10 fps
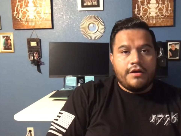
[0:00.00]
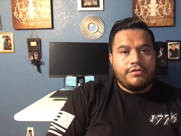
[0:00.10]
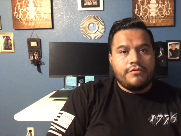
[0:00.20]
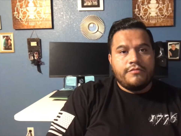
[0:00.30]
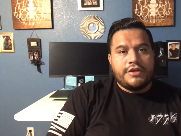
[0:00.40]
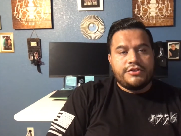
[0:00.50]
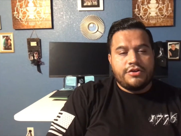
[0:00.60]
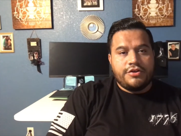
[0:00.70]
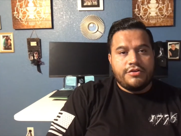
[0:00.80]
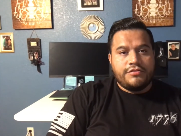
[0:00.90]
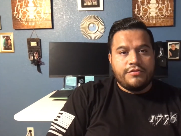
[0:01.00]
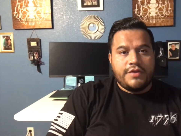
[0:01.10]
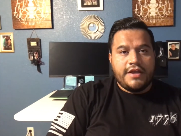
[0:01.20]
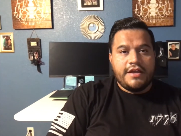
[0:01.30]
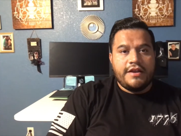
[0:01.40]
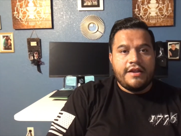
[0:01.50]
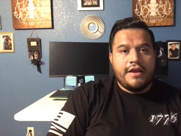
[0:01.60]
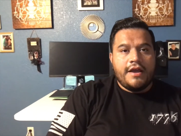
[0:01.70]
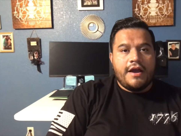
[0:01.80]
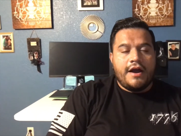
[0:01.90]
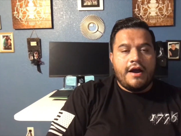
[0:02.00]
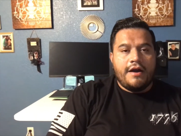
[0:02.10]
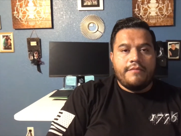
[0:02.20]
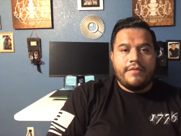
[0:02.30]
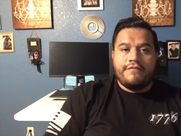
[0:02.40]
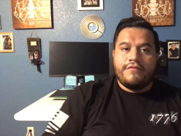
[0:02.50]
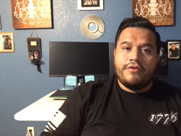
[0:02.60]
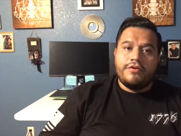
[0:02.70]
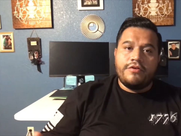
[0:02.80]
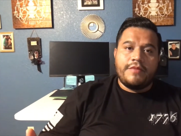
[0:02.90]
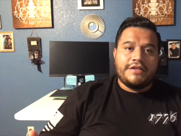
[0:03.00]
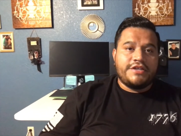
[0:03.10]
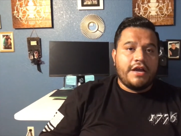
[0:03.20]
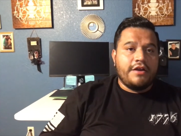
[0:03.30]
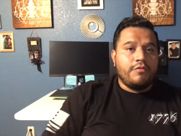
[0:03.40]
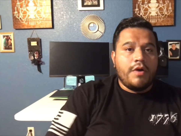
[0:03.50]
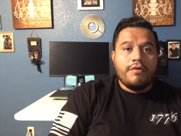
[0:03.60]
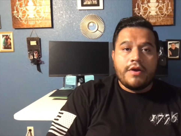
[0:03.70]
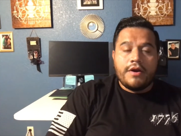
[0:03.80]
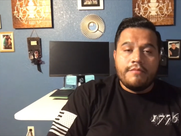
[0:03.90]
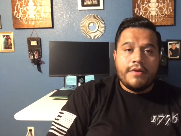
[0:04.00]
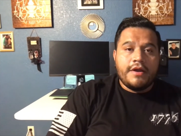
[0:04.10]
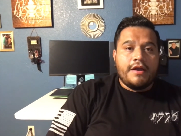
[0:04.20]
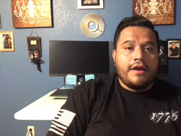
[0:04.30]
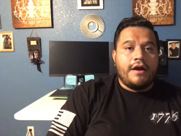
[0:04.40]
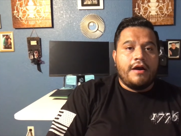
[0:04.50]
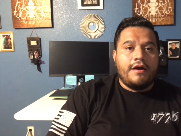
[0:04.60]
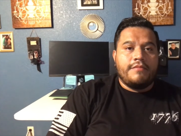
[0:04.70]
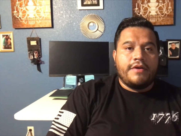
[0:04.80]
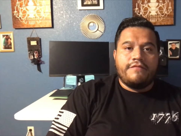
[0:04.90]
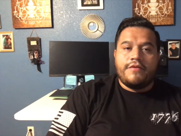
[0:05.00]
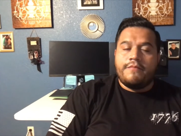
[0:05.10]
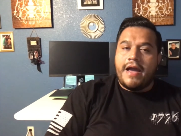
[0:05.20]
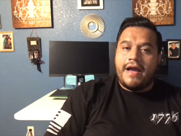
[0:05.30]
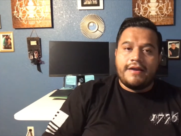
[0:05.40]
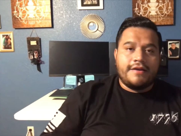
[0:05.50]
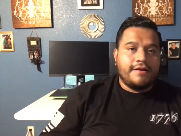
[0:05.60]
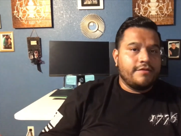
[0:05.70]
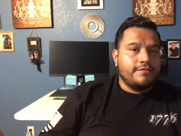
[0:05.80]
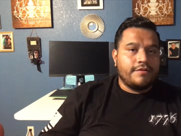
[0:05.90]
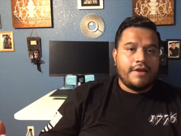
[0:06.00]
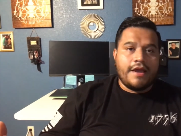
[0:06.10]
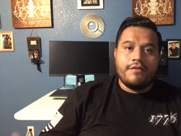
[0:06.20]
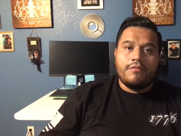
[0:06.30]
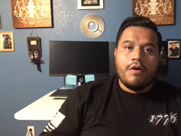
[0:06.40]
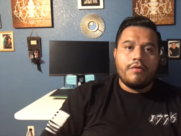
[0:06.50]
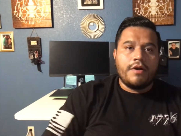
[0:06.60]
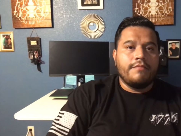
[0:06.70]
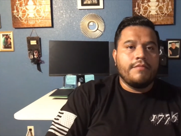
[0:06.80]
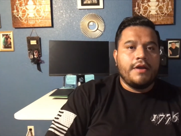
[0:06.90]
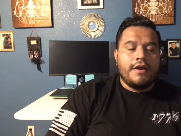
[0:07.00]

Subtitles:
So make sure you tune in. If you're new to my channel, welcome. If you're back, again, welcome.